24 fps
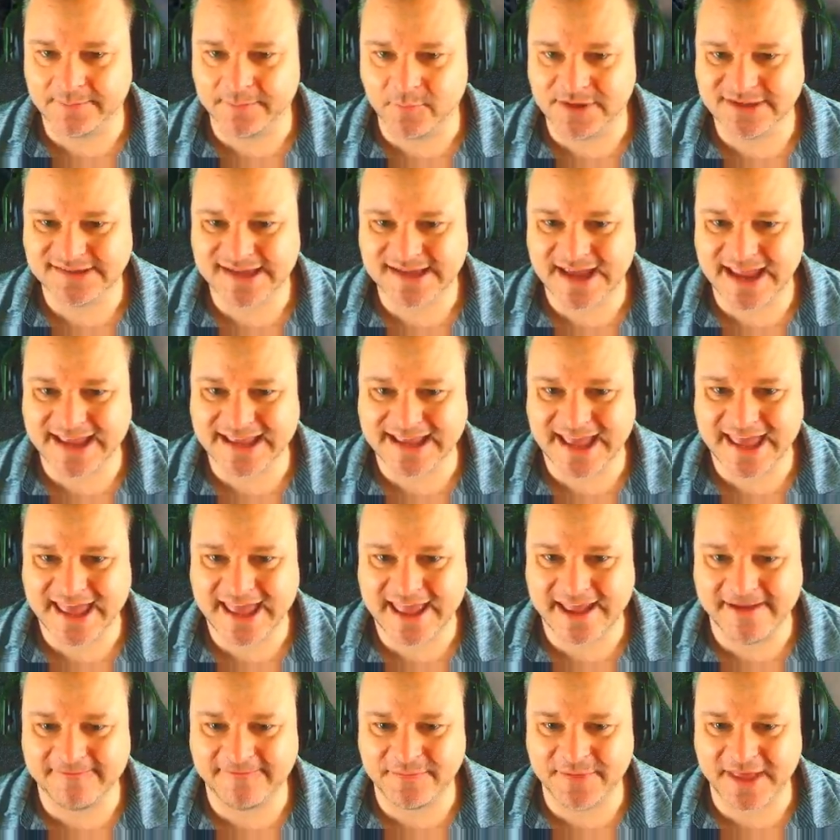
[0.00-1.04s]
we take a
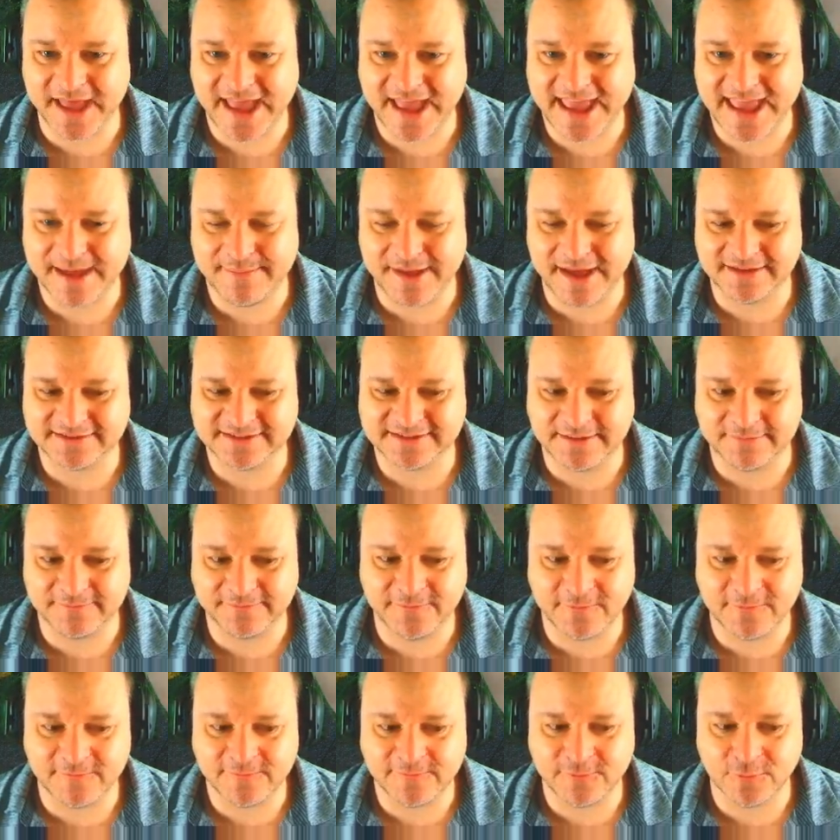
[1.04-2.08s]
hit from the AMX
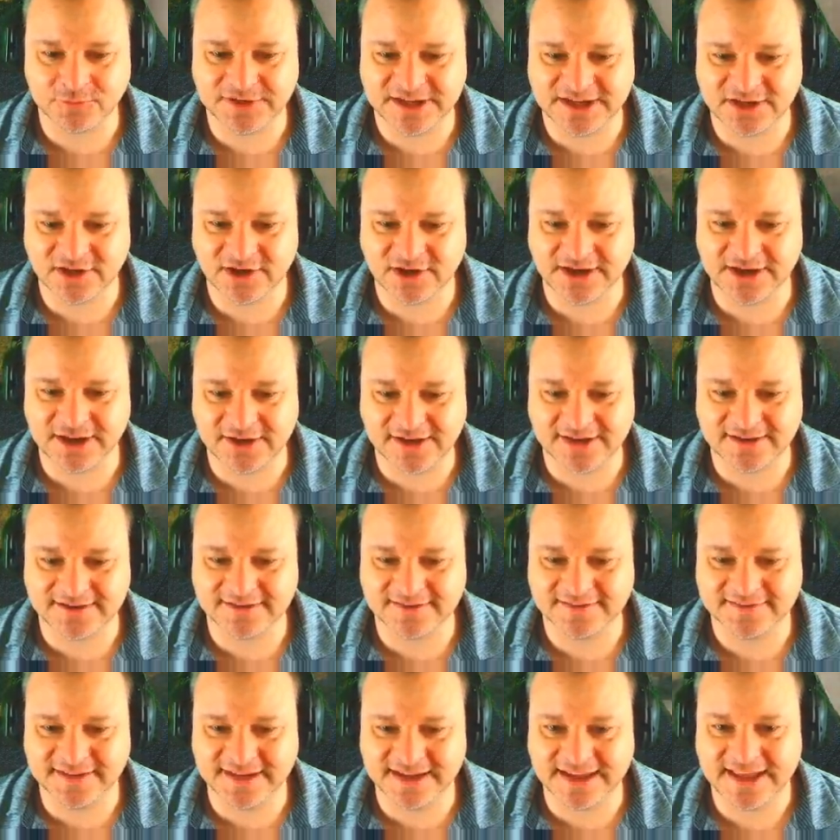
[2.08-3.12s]
M449. You can
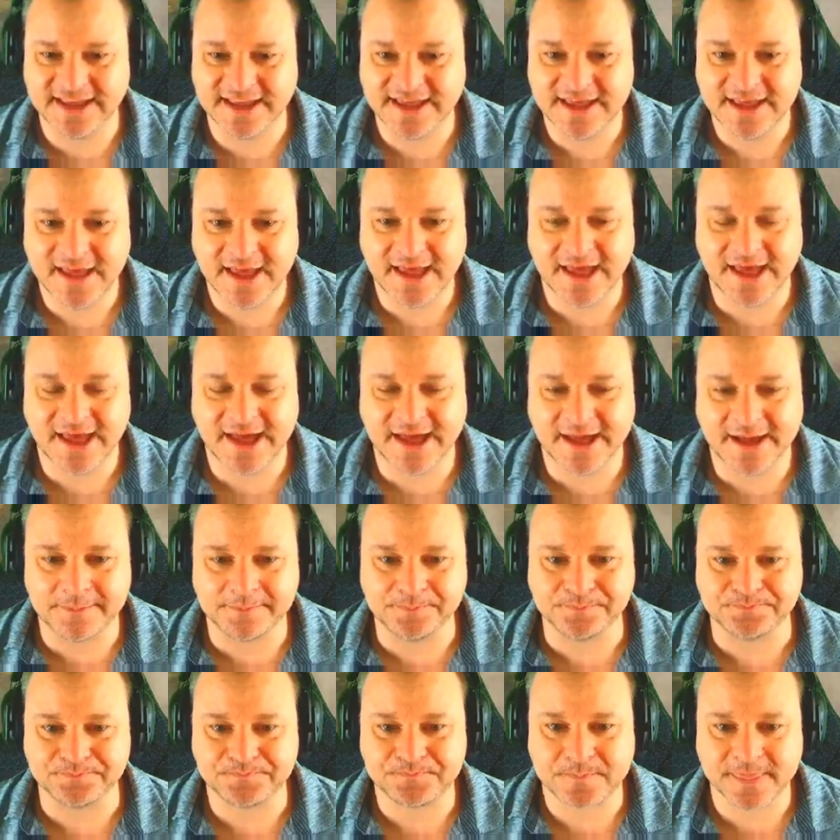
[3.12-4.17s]
see
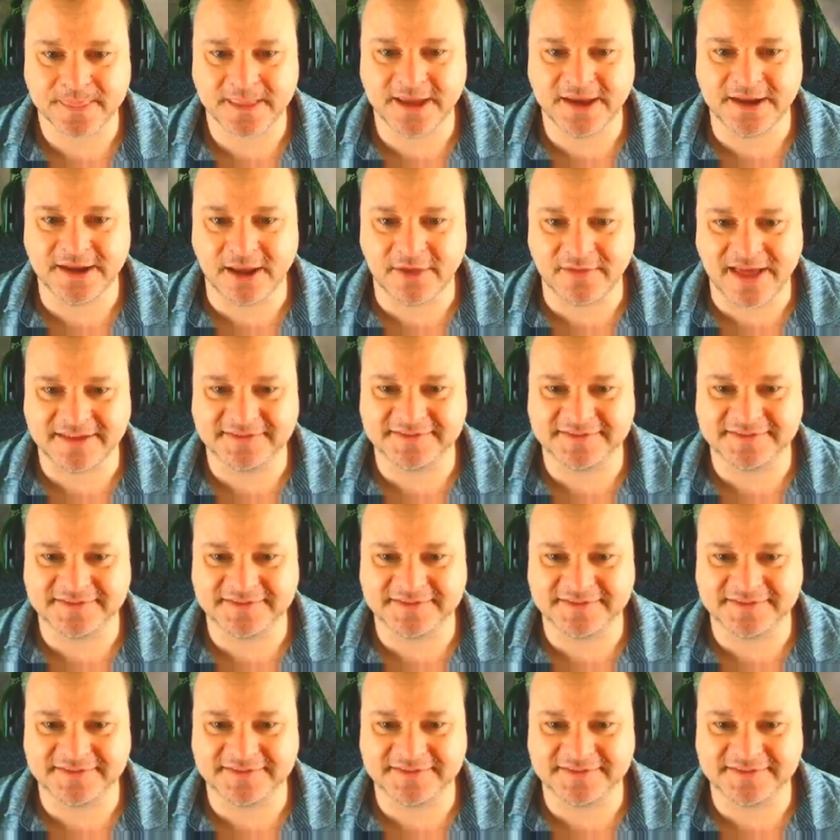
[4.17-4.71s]
that